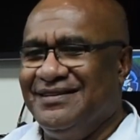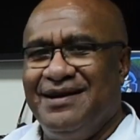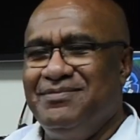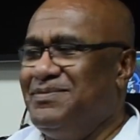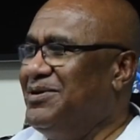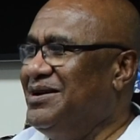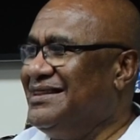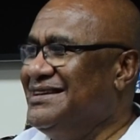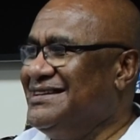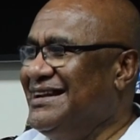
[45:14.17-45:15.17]
I'm a
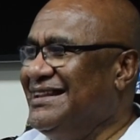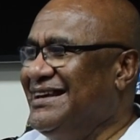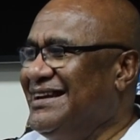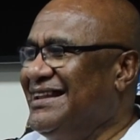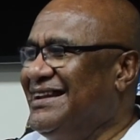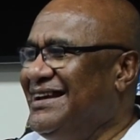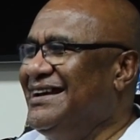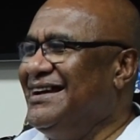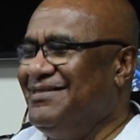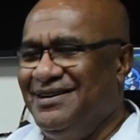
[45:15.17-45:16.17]
politician at the end of the
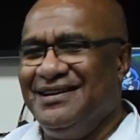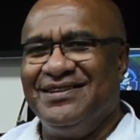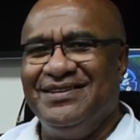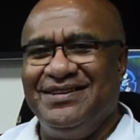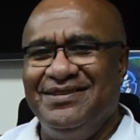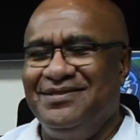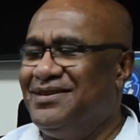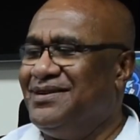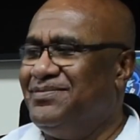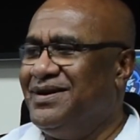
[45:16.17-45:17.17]
day, and we'll continue
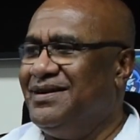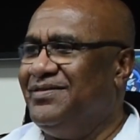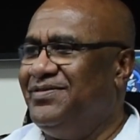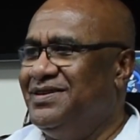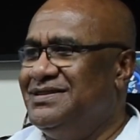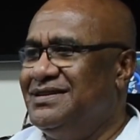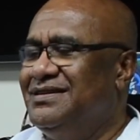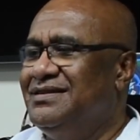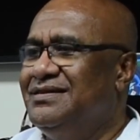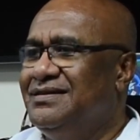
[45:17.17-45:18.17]
to remind
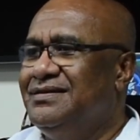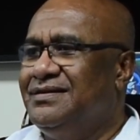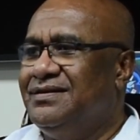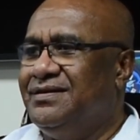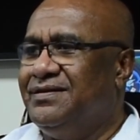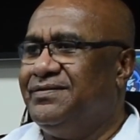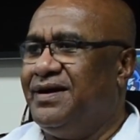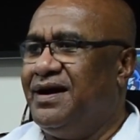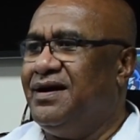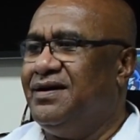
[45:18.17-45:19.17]
Fiji of
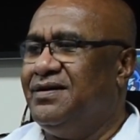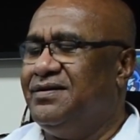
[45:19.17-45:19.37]
how